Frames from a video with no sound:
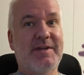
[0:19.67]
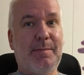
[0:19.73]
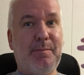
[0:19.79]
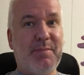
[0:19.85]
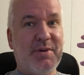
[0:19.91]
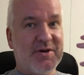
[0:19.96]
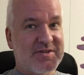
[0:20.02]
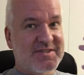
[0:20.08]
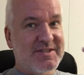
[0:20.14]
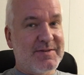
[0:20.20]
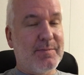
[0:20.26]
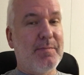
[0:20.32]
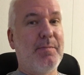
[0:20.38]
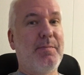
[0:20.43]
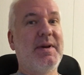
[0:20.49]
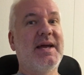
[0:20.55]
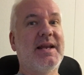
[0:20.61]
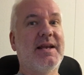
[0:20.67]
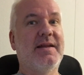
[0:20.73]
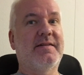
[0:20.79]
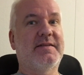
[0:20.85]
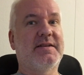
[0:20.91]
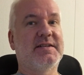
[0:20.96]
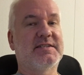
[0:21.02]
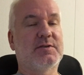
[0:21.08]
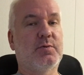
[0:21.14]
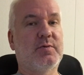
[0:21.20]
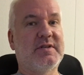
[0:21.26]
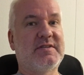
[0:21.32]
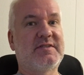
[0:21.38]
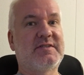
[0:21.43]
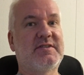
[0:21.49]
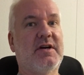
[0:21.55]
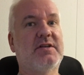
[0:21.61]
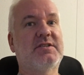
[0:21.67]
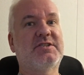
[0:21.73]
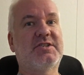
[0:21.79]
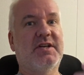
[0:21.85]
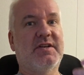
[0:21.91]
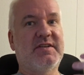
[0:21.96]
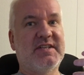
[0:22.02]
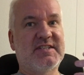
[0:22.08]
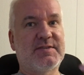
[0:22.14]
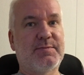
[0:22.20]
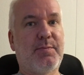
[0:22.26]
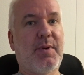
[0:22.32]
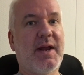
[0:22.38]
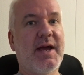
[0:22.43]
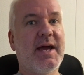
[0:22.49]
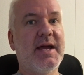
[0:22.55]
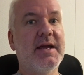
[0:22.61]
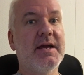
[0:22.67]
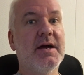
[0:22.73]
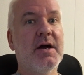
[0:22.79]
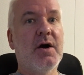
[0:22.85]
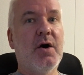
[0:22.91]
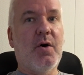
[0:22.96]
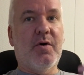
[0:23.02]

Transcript: the possibilities with such a display